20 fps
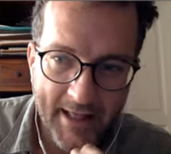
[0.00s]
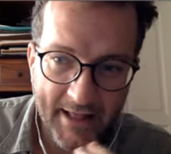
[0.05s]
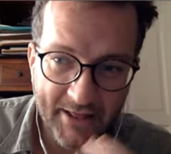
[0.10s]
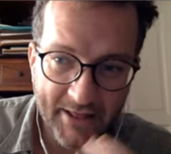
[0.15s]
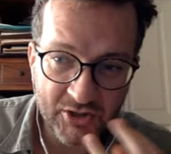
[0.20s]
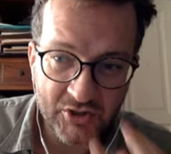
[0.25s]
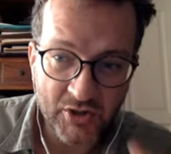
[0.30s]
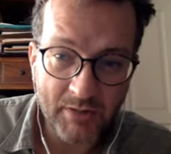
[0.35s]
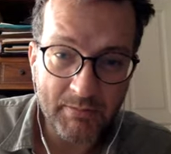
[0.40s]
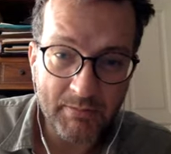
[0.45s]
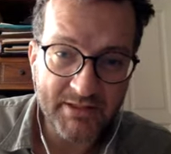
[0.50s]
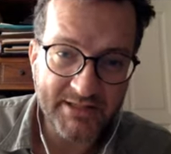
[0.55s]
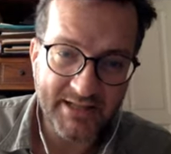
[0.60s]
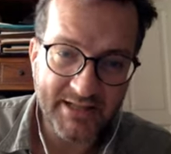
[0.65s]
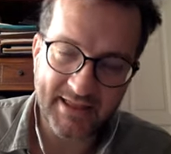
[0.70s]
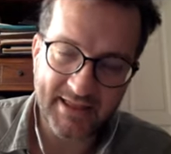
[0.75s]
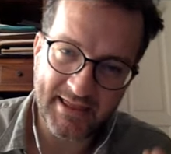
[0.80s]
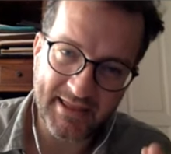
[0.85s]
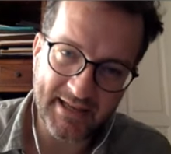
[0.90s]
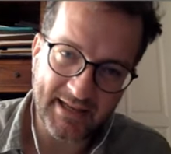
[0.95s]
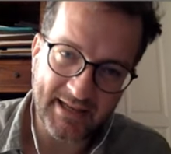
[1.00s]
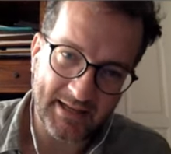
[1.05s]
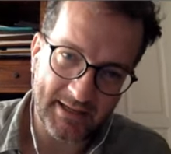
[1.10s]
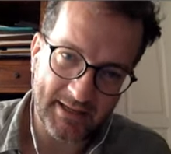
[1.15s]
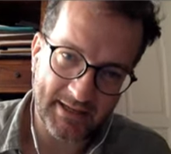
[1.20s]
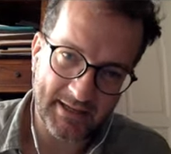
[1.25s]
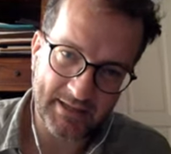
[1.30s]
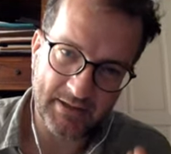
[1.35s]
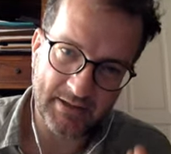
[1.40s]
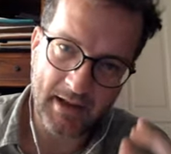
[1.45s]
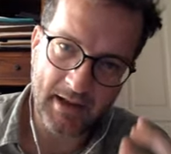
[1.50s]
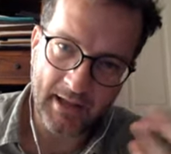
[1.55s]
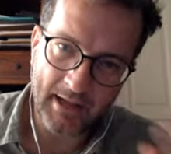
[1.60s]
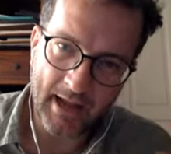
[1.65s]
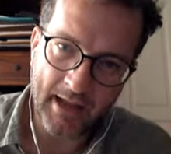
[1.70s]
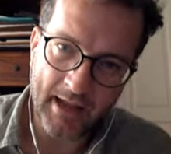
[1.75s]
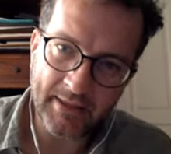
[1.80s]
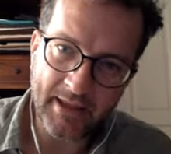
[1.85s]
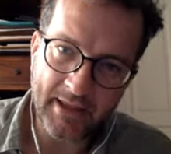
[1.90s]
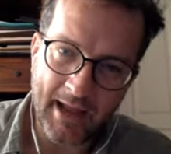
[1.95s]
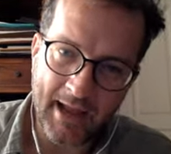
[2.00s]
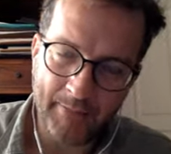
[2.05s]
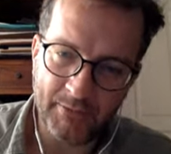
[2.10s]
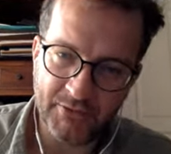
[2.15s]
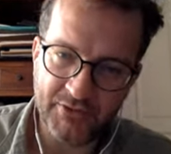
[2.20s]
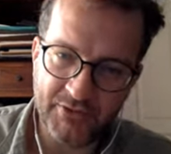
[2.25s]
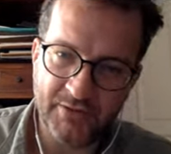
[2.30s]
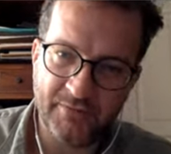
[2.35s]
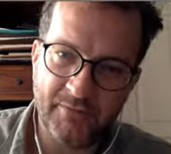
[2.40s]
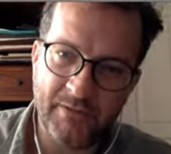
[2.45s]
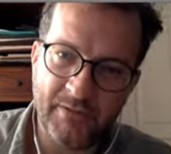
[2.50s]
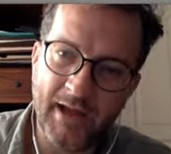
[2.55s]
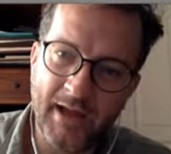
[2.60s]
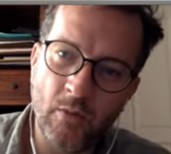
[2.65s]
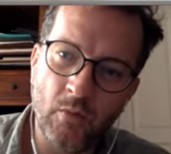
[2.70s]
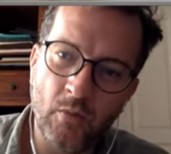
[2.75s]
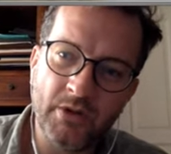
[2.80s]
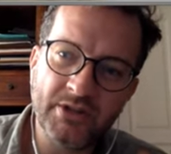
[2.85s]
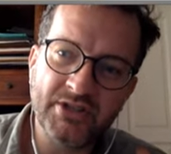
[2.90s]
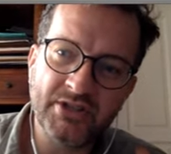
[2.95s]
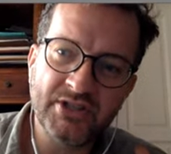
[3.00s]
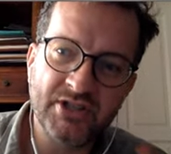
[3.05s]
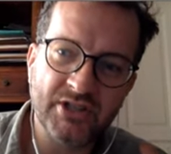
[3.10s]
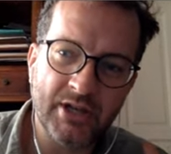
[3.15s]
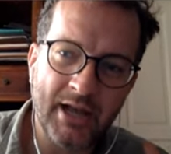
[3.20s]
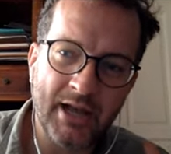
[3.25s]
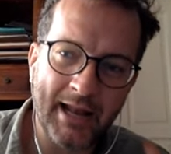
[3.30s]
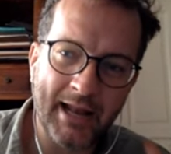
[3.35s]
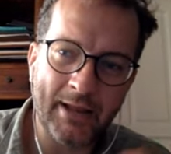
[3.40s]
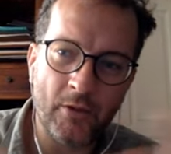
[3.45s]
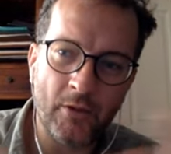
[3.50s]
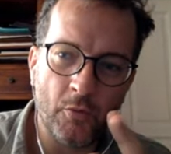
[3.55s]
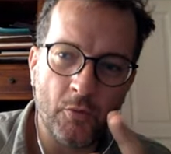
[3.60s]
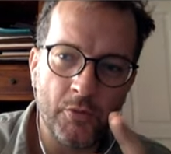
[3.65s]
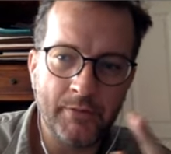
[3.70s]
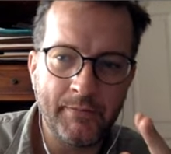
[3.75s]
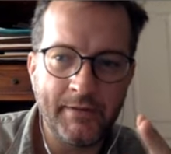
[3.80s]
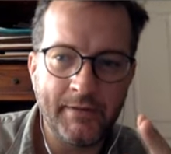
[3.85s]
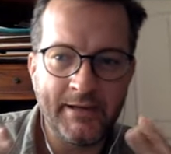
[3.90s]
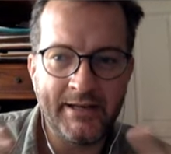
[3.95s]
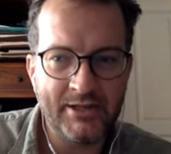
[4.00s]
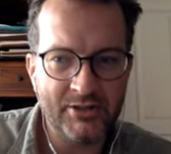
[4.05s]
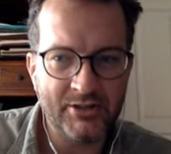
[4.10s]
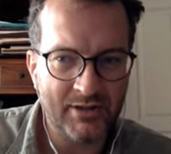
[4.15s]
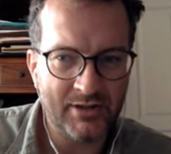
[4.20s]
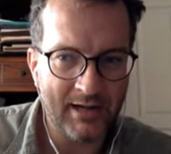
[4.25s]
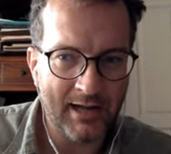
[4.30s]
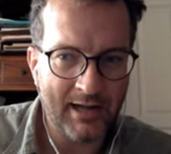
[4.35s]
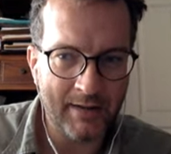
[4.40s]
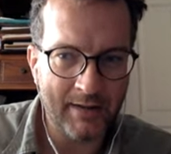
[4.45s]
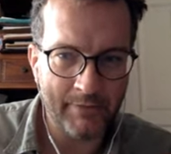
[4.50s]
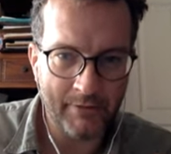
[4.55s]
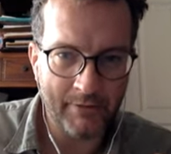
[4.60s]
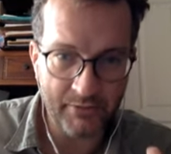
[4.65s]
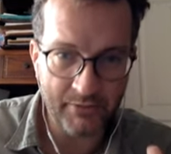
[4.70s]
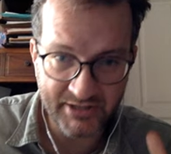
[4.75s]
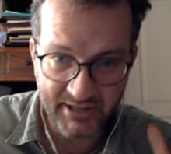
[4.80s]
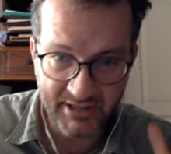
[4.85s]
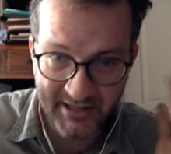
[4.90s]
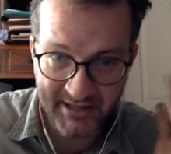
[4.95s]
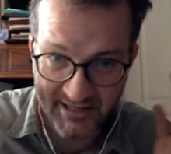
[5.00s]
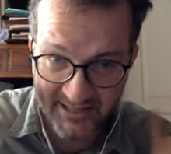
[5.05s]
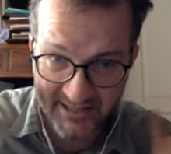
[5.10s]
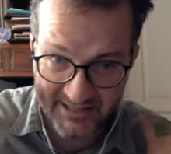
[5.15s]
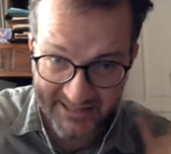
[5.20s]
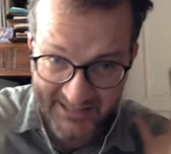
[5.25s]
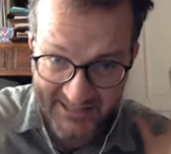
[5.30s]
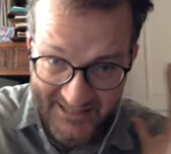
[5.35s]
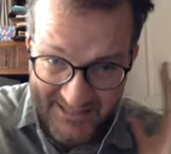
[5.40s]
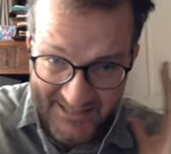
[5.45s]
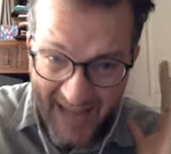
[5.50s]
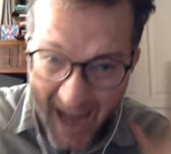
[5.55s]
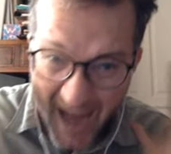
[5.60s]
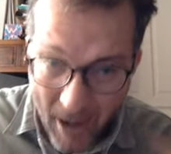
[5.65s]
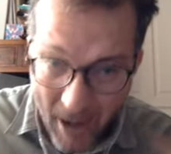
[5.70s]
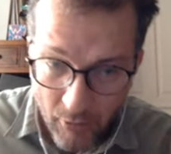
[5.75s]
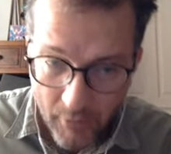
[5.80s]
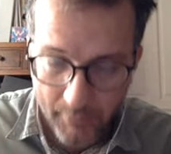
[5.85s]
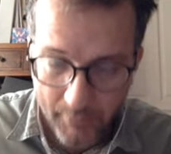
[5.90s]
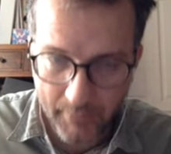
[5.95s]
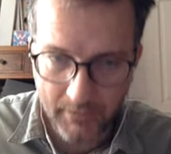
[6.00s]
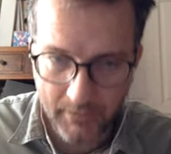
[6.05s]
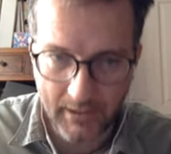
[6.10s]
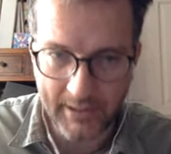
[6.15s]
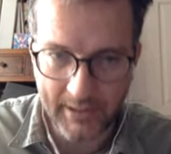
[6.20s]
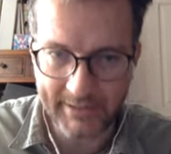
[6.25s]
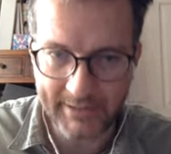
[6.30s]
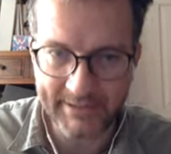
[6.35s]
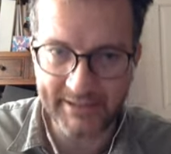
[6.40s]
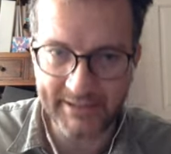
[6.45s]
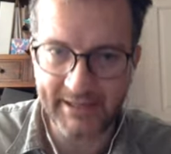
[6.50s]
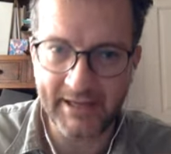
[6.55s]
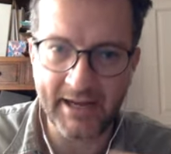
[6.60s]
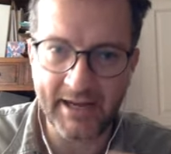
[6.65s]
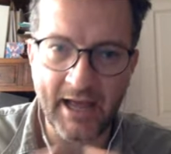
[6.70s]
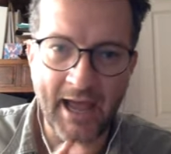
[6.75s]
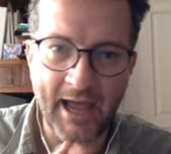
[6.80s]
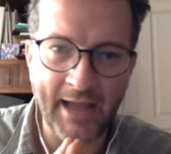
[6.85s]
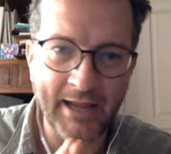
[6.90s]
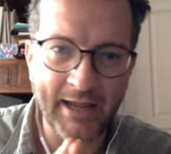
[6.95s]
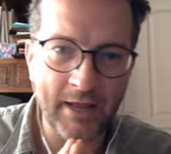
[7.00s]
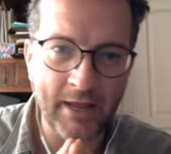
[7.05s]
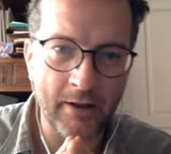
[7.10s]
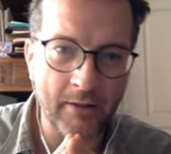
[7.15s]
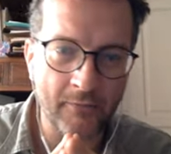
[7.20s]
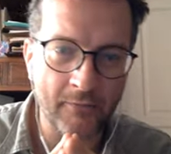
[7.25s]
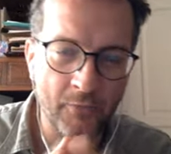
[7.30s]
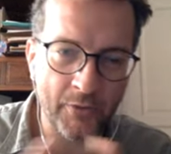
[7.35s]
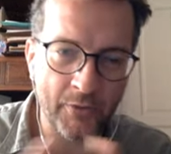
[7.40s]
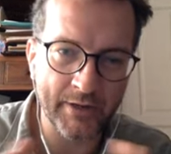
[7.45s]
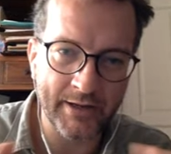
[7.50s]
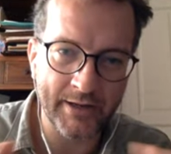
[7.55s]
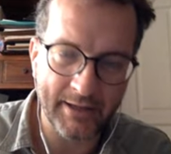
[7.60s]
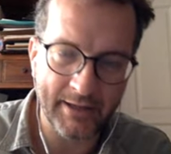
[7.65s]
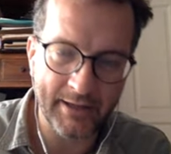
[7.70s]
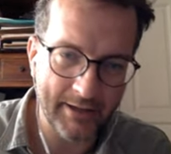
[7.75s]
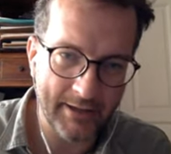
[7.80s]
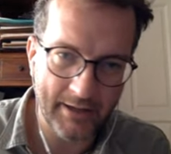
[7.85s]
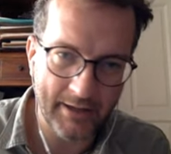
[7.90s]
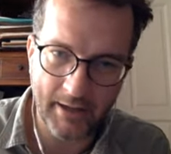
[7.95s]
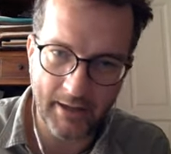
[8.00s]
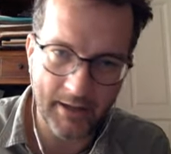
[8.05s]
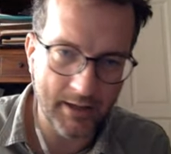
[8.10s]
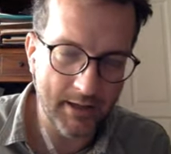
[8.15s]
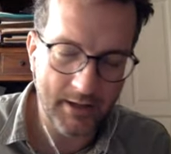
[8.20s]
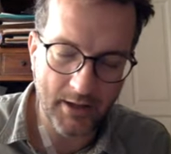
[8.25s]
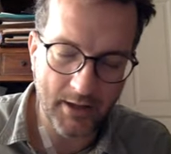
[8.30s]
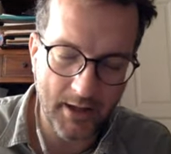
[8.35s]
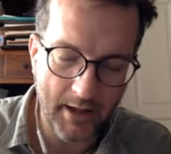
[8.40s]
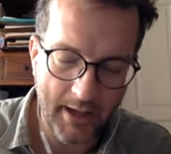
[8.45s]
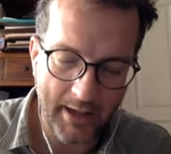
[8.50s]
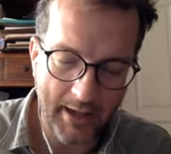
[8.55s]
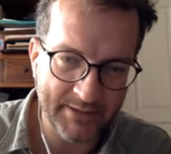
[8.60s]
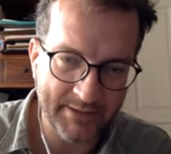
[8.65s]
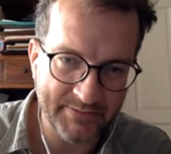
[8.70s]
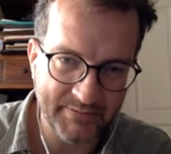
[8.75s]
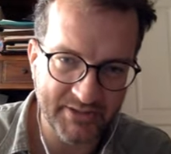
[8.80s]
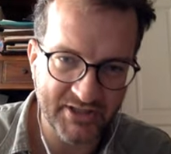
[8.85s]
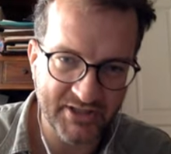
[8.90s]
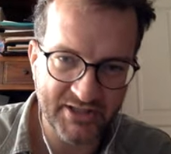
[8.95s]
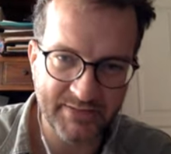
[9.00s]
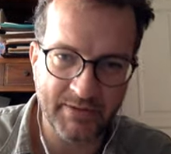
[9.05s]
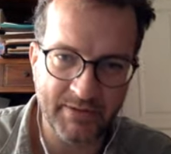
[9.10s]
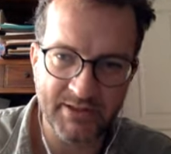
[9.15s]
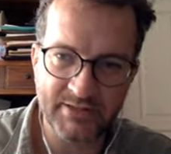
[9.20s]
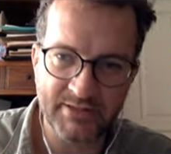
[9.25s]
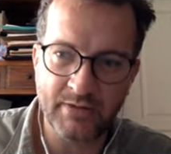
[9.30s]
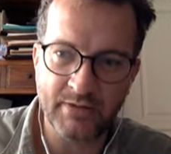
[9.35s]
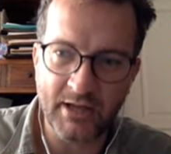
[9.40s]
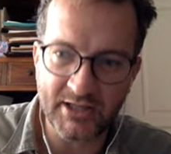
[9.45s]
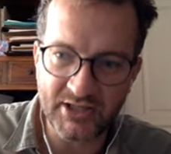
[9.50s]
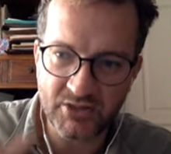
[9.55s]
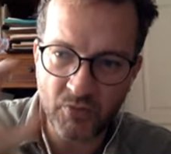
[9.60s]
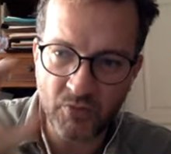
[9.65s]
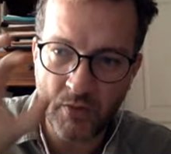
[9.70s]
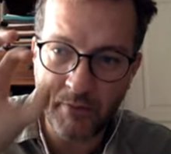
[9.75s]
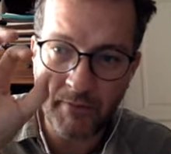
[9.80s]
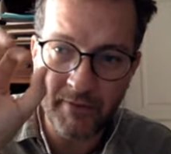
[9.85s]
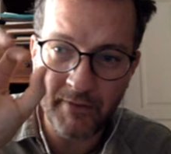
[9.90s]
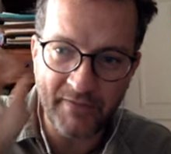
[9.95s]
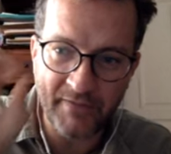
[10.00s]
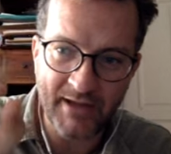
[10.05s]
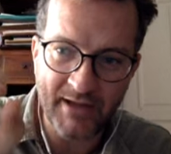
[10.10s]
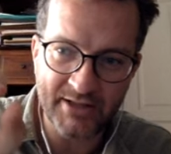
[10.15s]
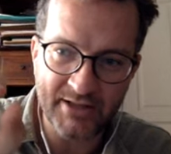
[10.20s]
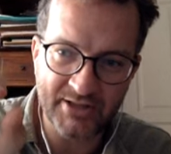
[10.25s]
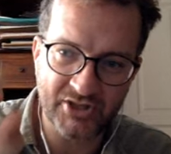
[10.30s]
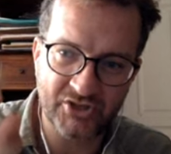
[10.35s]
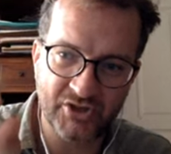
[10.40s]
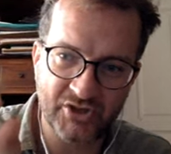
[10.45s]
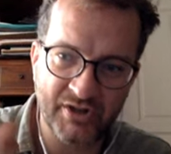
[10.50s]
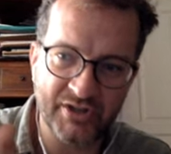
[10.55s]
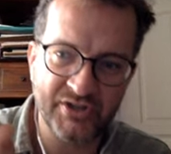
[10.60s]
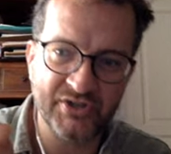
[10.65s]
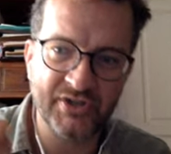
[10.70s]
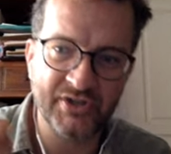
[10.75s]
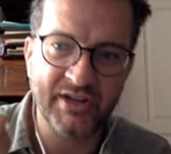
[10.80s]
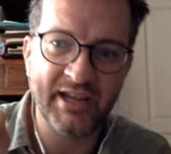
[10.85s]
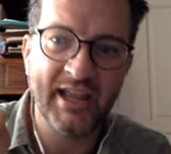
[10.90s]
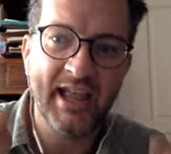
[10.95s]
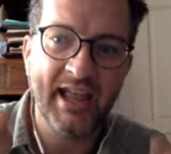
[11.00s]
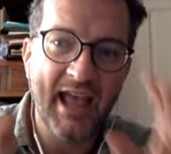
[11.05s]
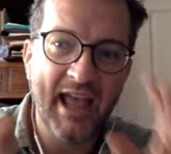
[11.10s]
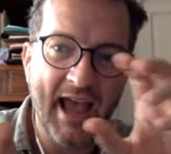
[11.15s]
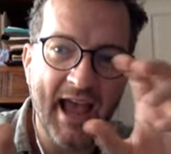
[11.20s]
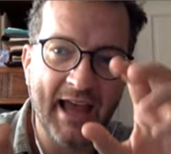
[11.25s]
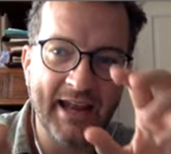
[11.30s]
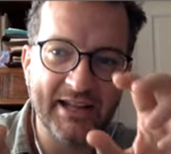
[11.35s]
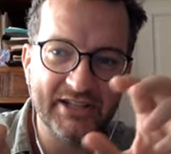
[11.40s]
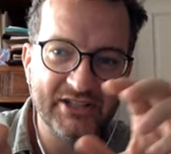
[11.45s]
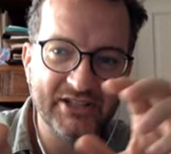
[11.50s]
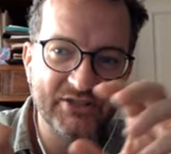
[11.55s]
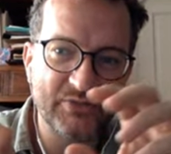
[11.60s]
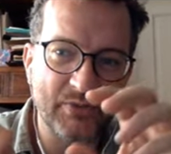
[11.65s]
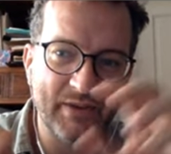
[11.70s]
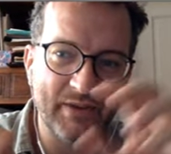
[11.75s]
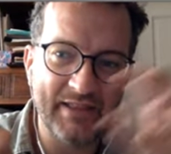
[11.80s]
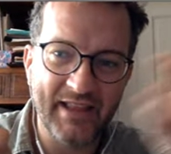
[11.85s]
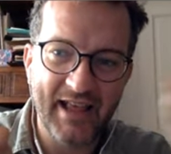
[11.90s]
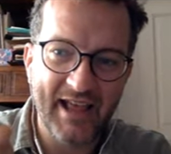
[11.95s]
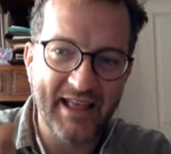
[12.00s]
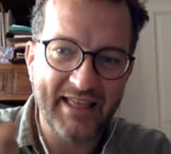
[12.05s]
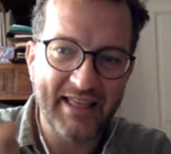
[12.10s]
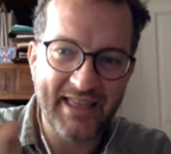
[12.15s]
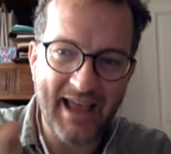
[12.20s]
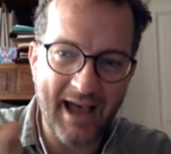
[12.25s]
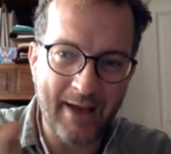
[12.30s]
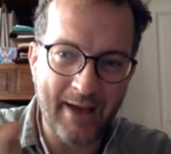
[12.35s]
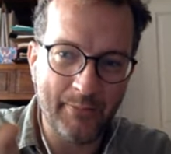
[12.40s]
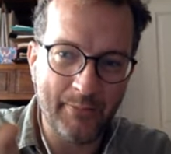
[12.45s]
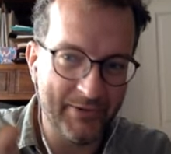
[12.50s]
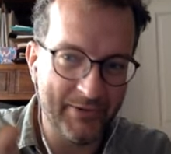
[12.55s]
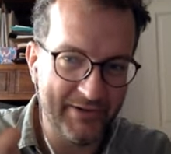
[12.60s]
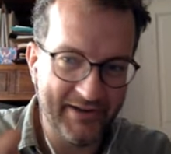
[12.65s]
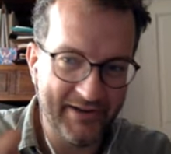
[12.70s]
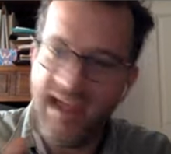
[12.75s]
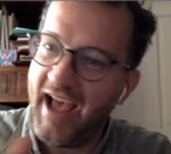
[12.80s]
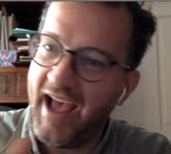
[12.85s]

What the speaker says: trouble is, I think, like other Apple software, it wants to collate all your media into a library, which I think is a terrible idea, and I hate and I avoid it as much as possible. I just want my files in a directory, and I just want the output.